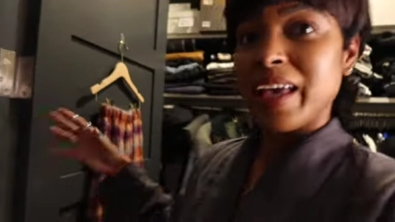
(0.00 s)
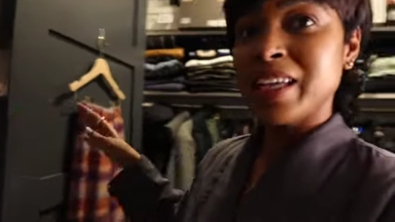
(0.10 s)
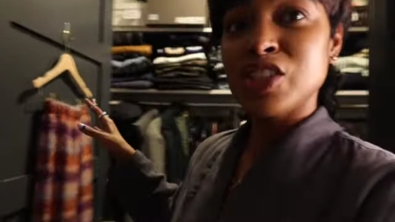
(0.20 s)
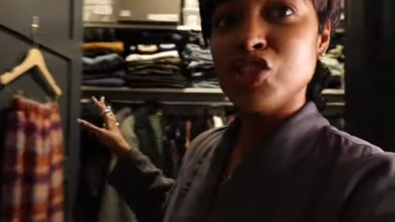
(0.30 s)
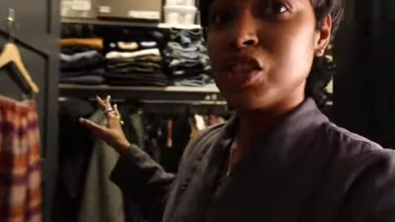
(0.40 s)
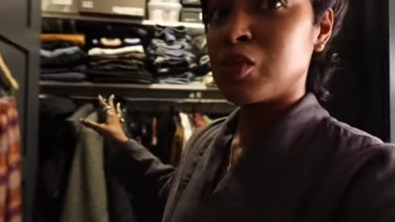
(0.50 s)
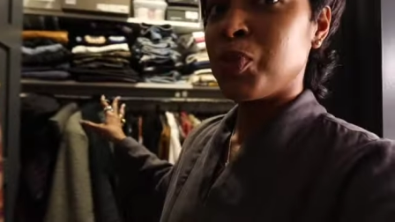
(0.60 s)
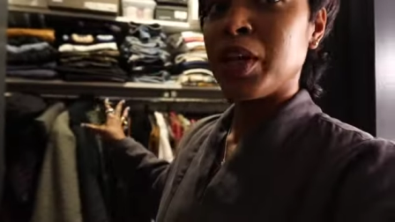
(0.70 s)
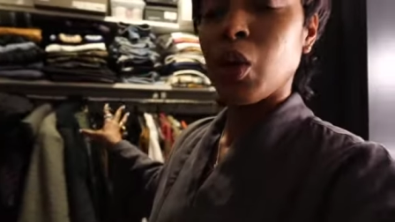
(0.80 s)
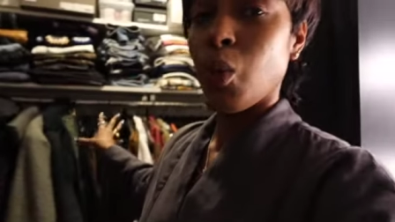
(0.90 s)
it's just
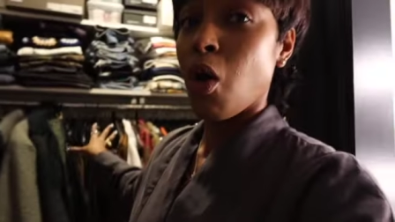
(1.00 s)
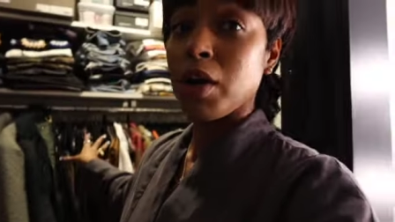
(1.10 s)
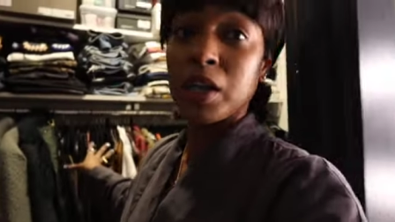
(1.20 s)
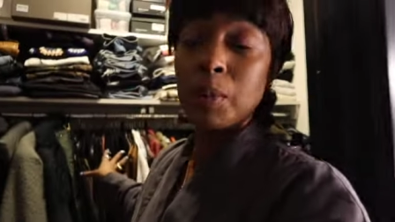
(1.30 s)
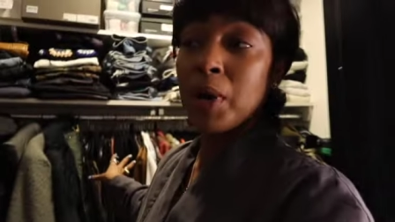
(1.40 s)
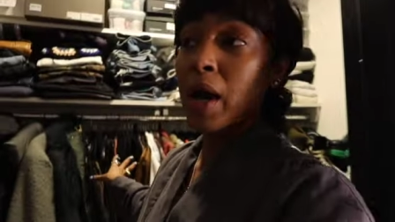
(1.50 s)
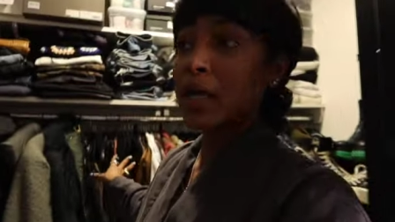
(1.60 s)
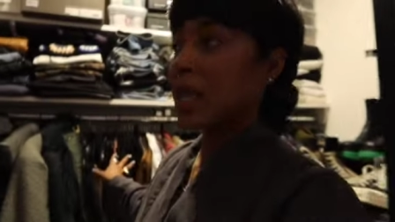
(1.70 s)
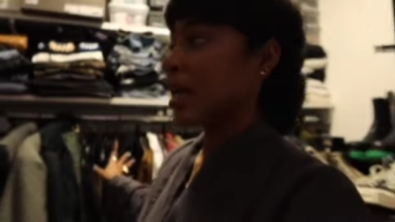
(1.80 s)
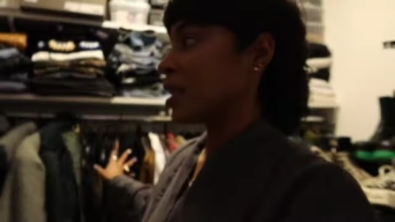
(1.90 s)
been a walk in the
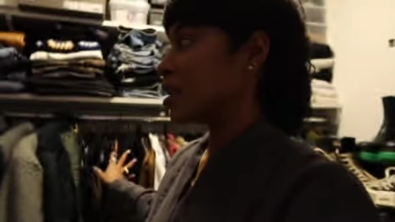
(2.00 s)
park. Like